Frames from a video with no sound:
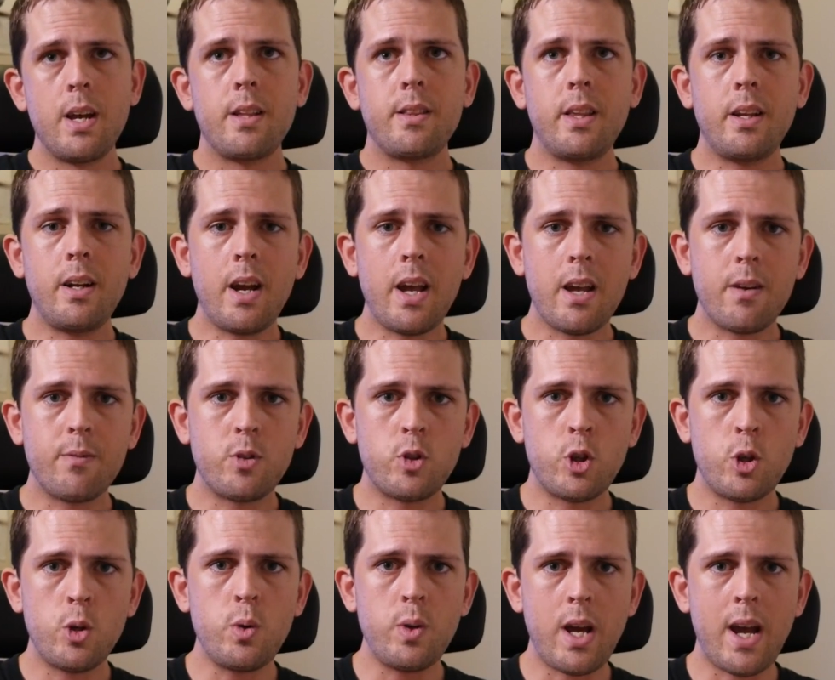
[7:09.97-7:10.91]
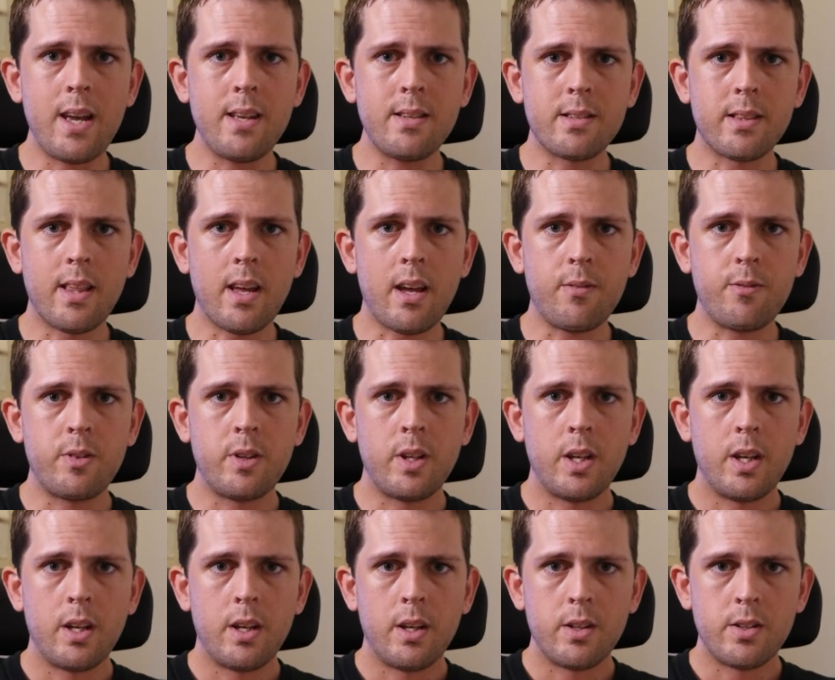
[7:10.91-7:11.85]
Then I have 2 days left
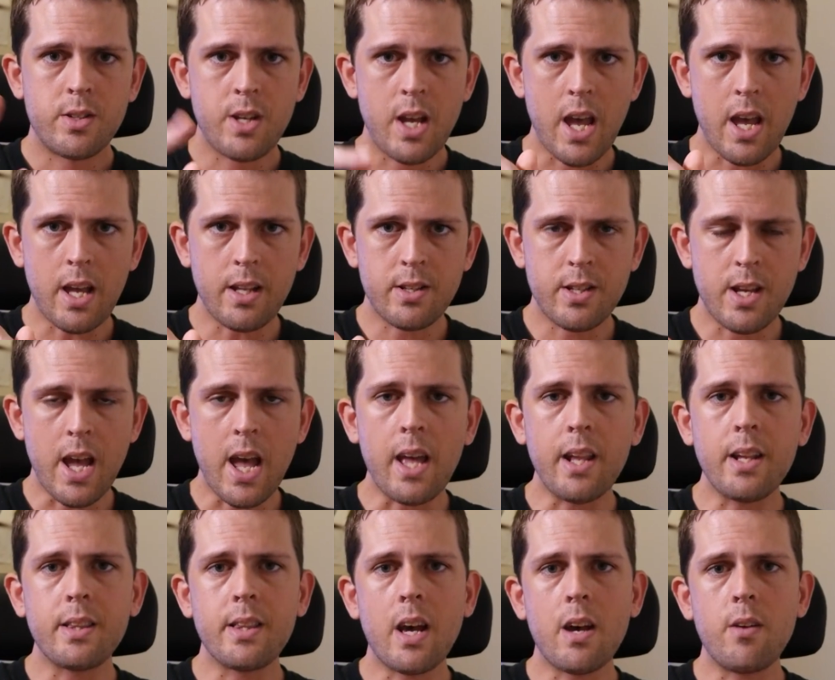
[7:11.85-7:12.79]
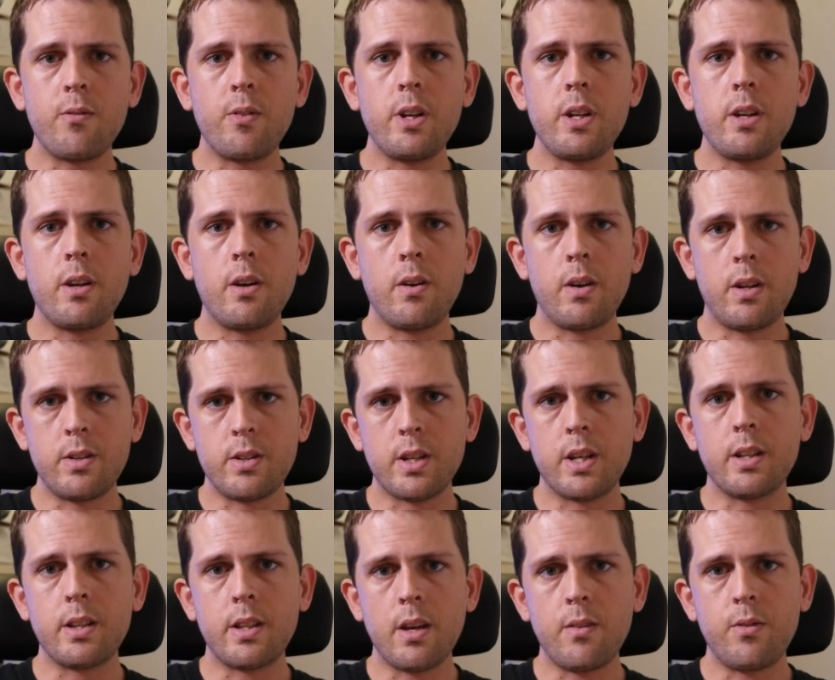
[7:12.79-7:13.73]
to edit that video and to
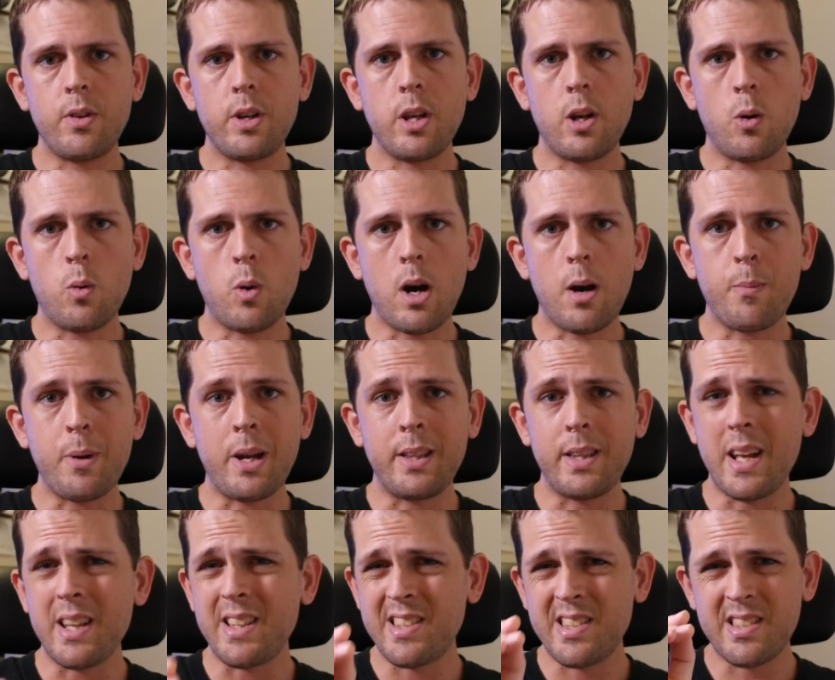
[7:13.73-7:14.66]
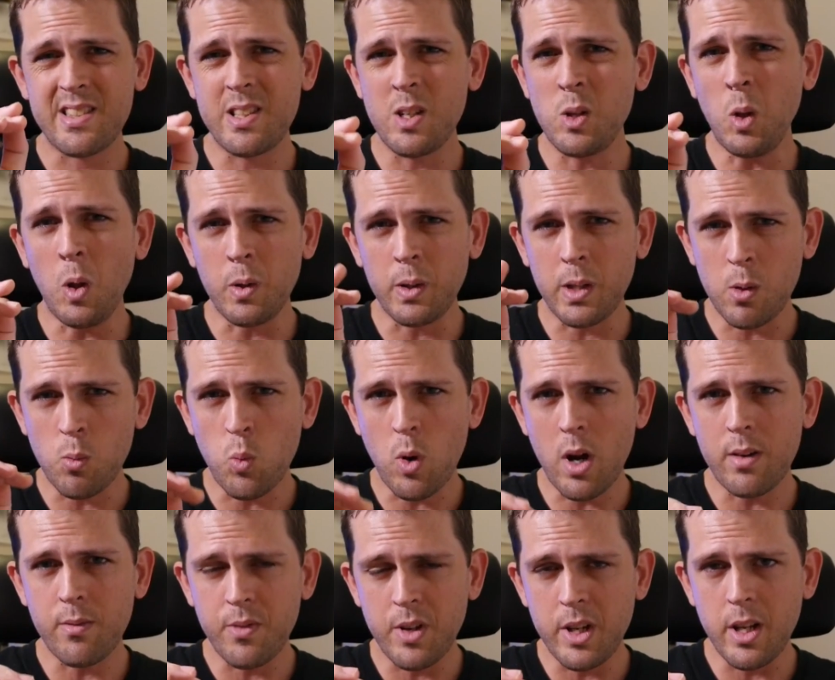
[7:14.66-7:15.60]
get that video up, and that's still only
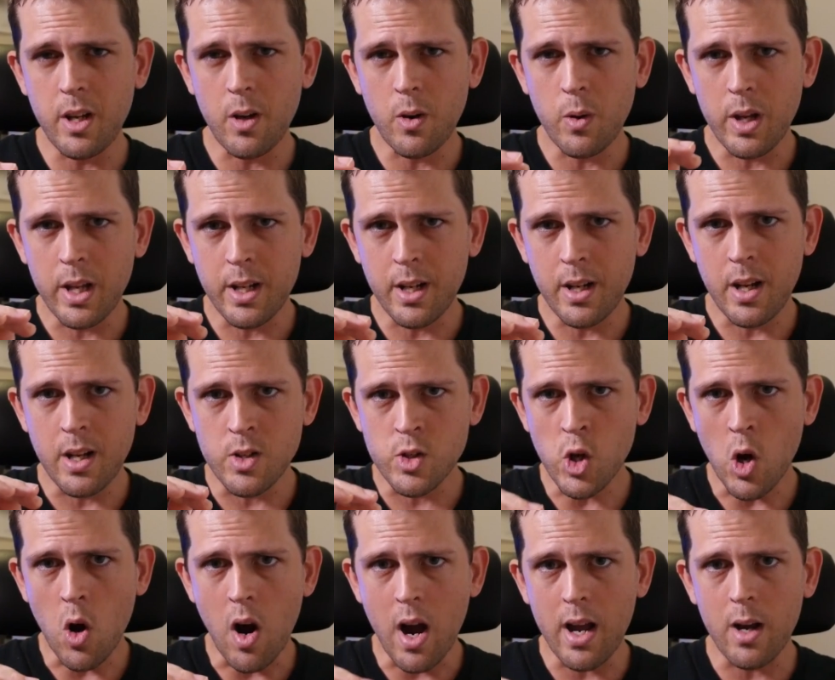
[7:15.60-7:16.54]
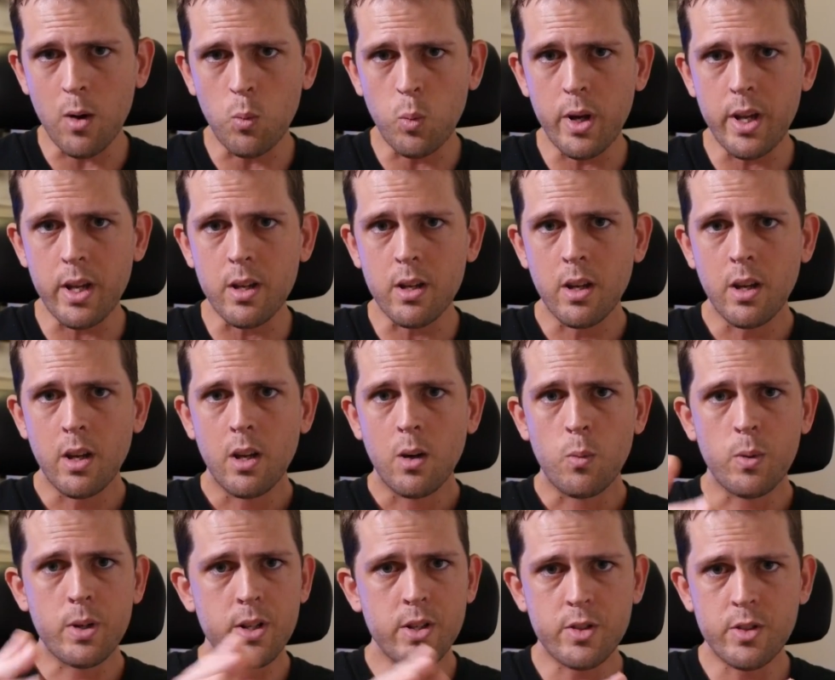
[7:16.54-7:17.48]
one video in an entire week,
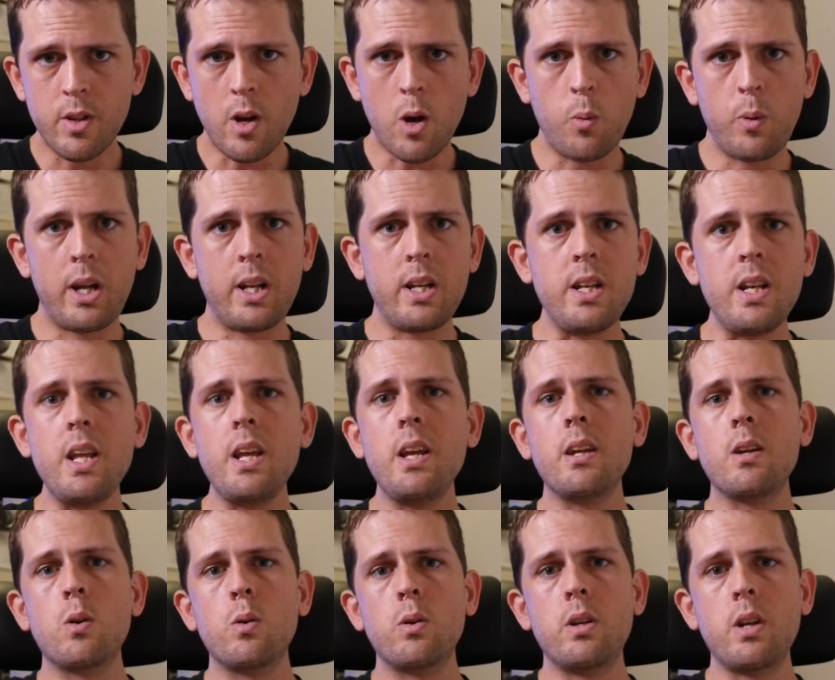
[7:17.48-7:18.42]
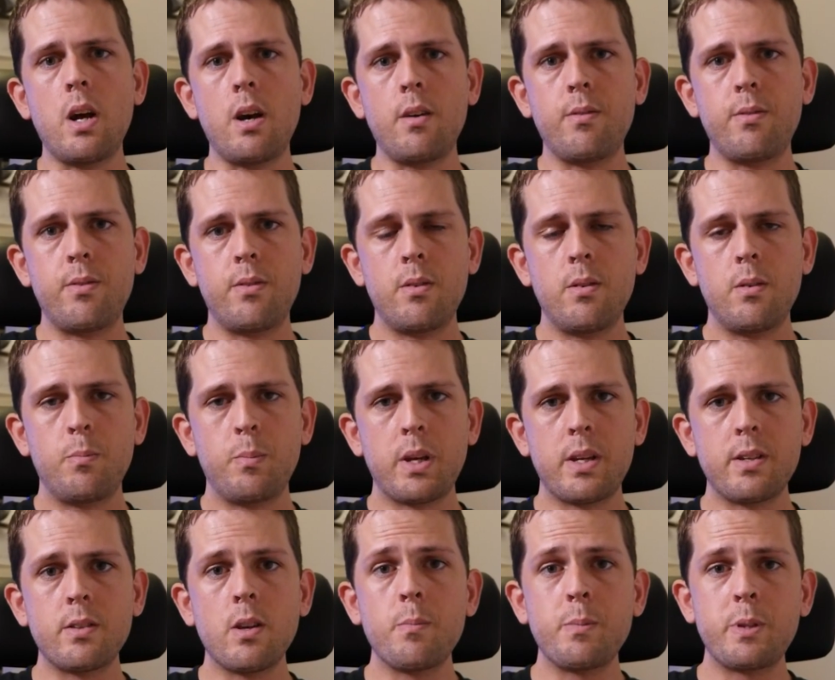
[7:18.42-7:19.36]
which is nowhere near good enough
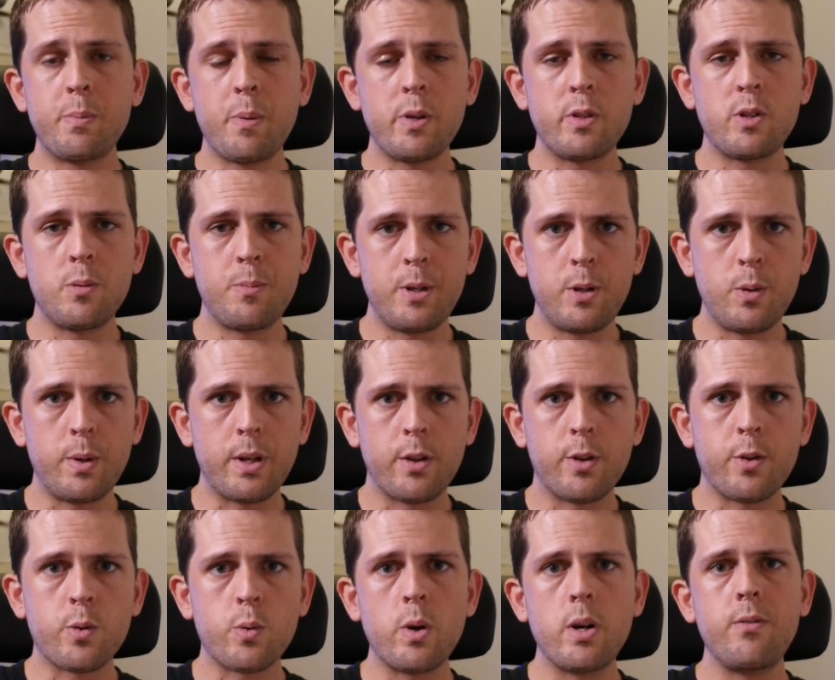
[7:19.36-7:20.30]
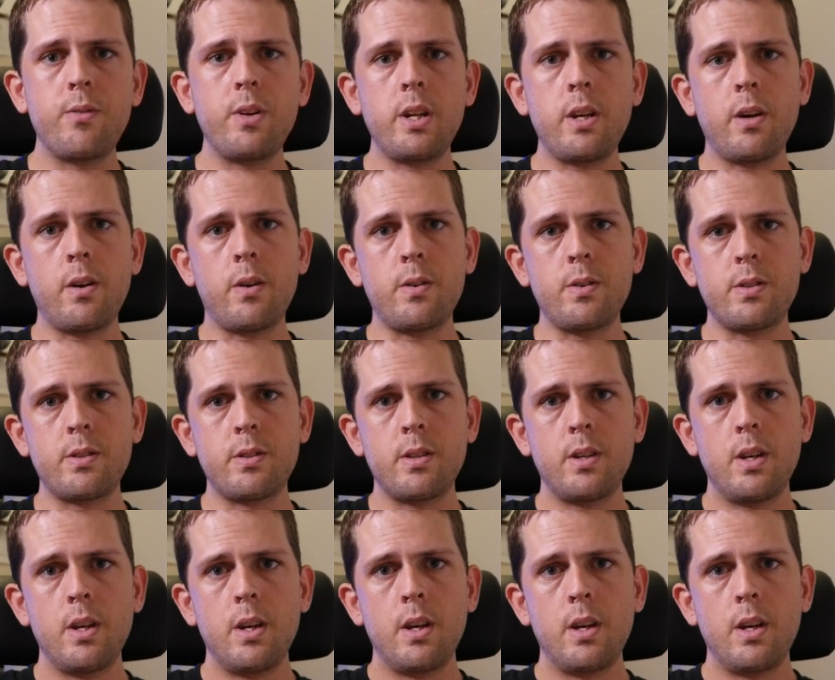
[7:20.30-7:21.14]
because I'm supposed to be doing 3 videos.